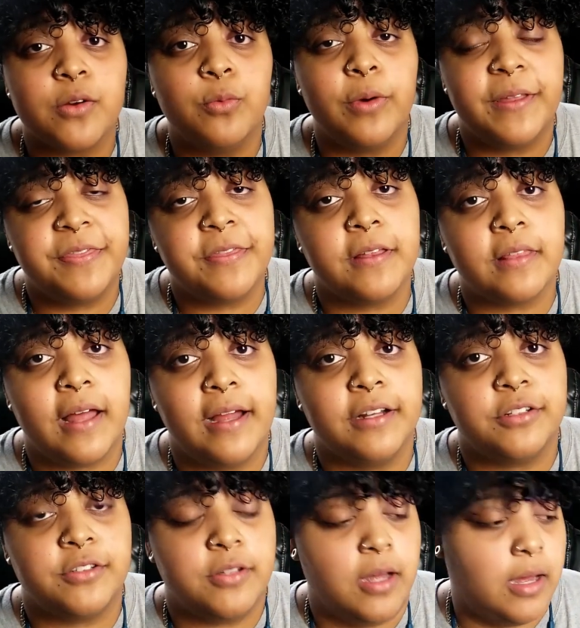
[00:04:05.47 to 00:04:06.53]
with the
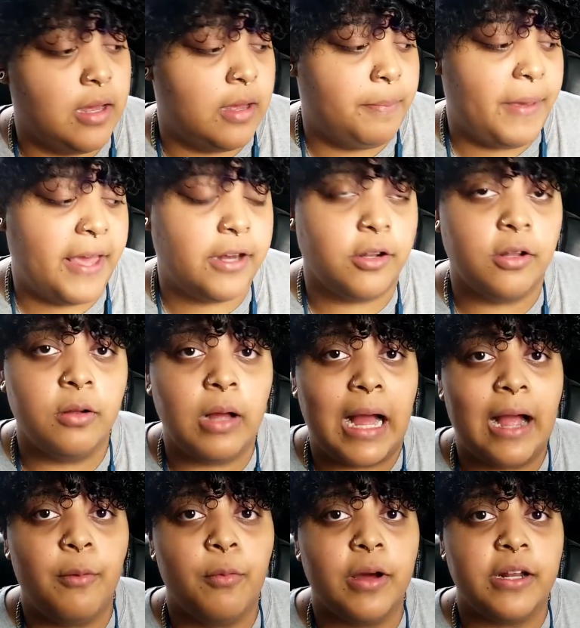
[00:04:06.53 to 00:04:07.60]
light uh, panel,
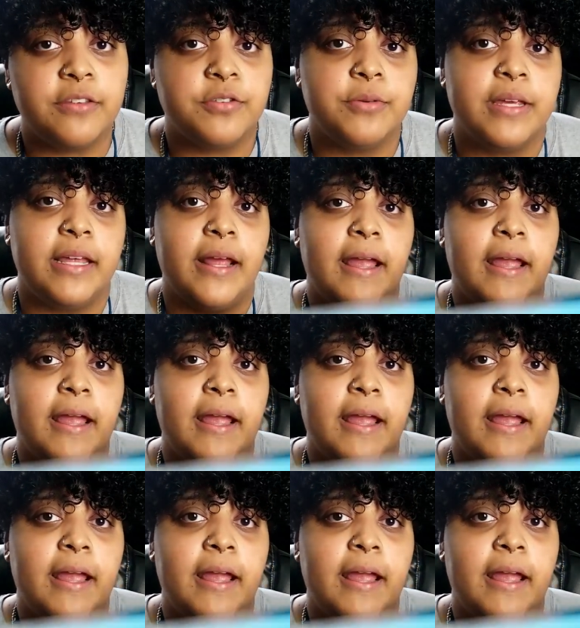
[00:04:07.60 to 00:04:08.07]
I wanted to get